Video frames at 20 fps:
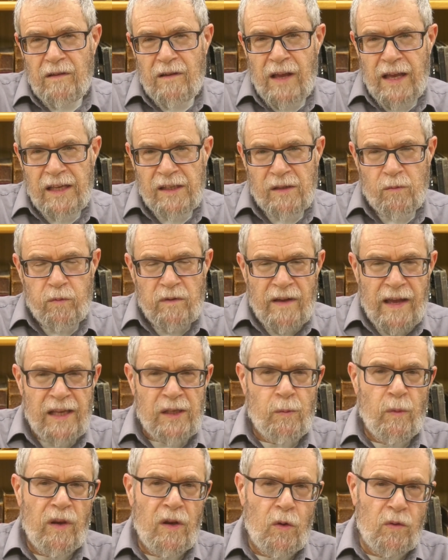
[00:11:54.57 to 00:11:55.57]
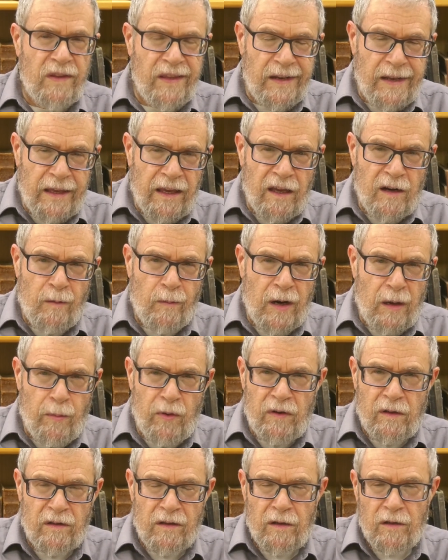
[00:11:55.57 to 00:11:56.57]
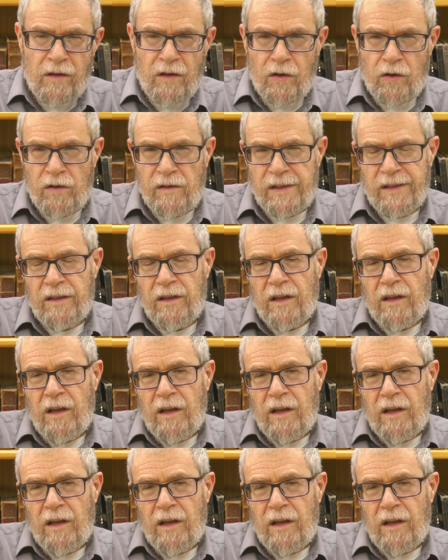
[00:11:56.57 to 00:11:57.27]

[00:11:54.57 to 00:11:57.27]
as we know today, and Abarbanel concurs,